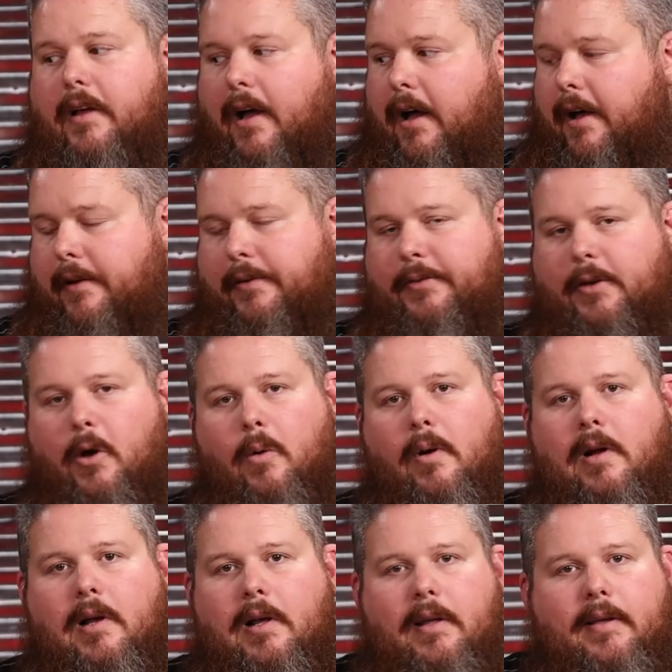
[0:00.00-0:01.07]
Uh, so
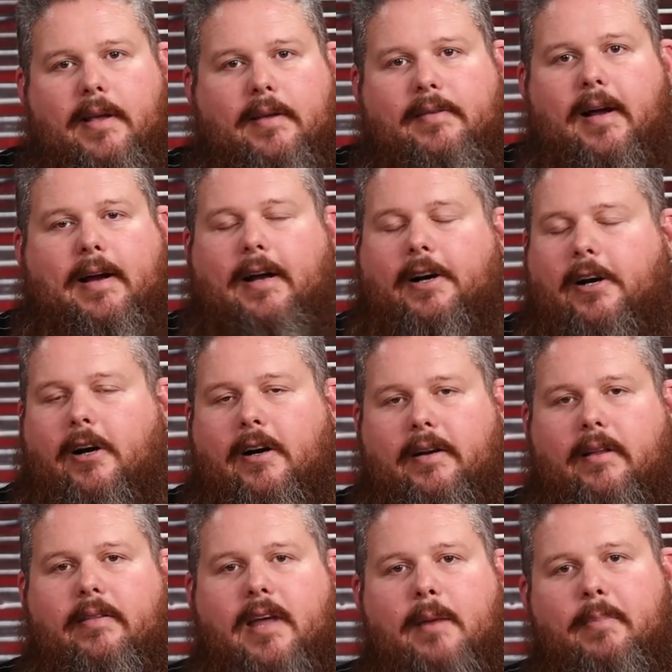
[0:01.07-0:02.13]
it's not going to hurt
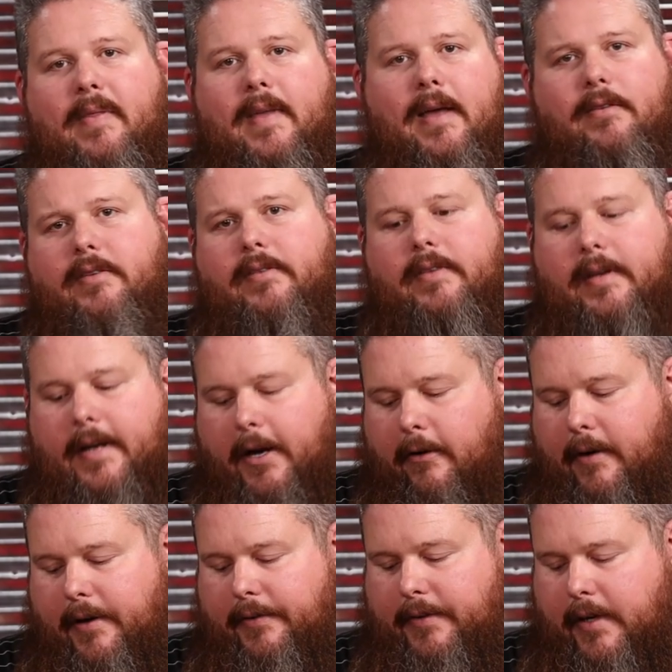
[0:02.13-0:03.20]
anything, but that's just an
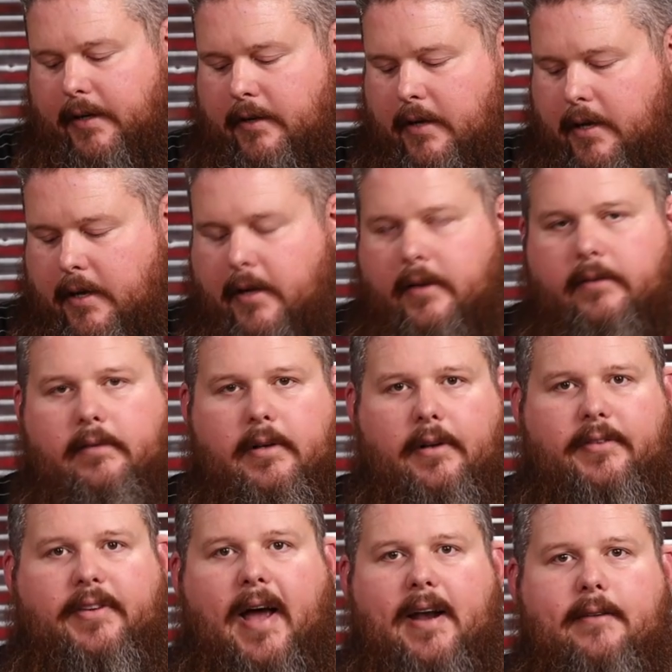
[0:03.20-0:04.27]
interesting."
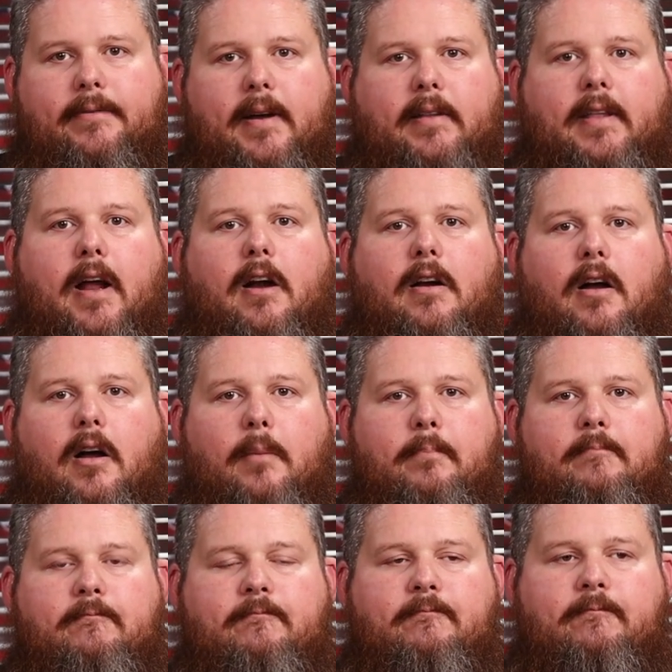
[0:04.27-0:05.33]
little side effect there.
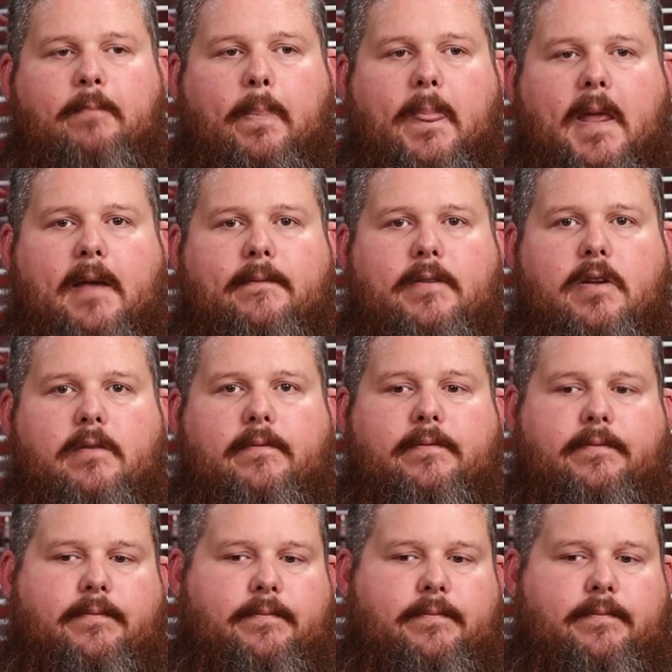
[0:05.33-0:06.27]
Um, if you've